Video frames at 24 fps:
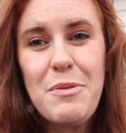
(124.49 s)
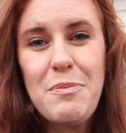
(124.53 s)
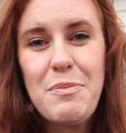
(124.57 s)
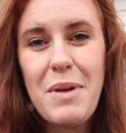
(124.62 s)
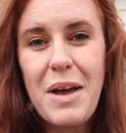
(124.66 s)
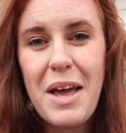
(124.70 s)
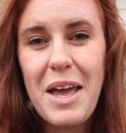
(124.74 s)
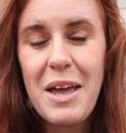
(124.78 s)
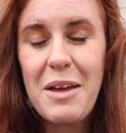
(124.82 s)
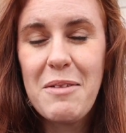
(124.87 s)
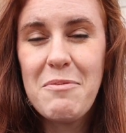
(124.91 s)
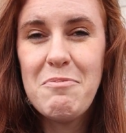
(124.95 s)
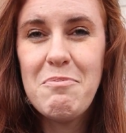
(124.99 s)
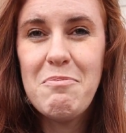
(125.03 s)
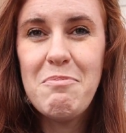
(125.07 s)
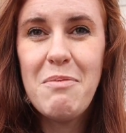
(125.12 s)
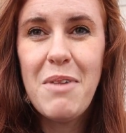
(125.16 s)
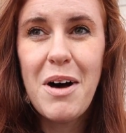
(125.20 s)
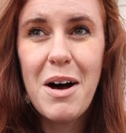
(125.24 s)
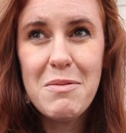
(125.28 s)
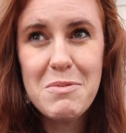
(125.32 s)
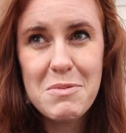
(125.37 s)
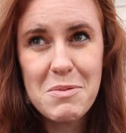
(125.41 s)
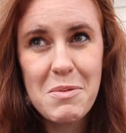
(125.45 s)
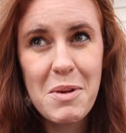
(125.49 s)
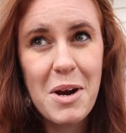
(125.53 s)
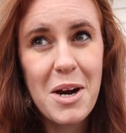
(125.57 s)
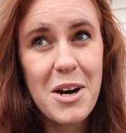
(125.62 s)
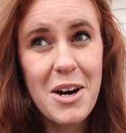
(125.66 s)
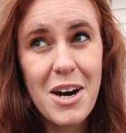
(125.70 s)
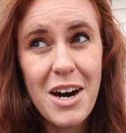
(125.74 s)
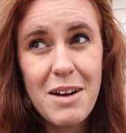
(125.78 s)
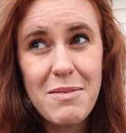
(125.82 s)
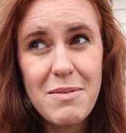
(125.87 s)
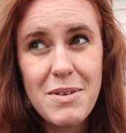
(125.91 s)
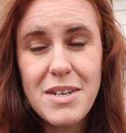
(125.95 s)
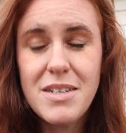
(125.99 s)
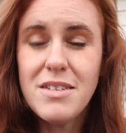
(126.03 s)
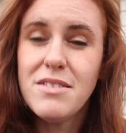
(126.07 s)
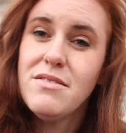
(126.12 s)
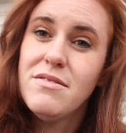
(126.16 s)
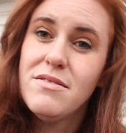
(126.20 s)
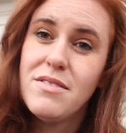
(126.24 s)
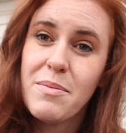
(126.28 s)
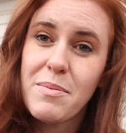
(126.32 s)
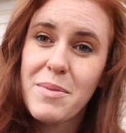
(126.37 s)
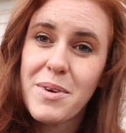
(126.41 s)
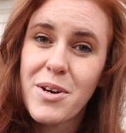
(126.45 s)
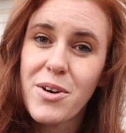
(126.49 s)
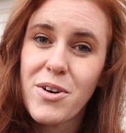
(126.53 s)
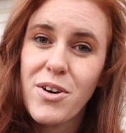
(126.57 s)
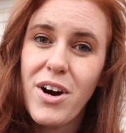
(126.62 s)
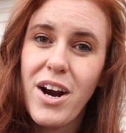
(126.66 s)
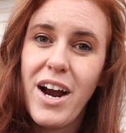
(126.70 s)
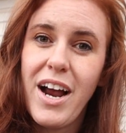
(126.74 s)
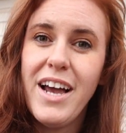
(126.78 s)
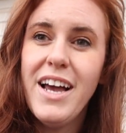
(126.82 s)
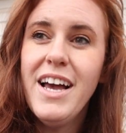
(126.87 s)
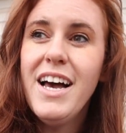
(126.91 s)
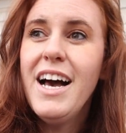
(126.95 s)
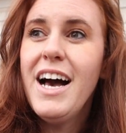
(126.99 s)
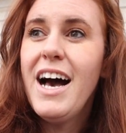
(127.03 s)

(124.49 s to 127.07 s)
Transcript: my mom and my grandma, oh, I'm gonna cry.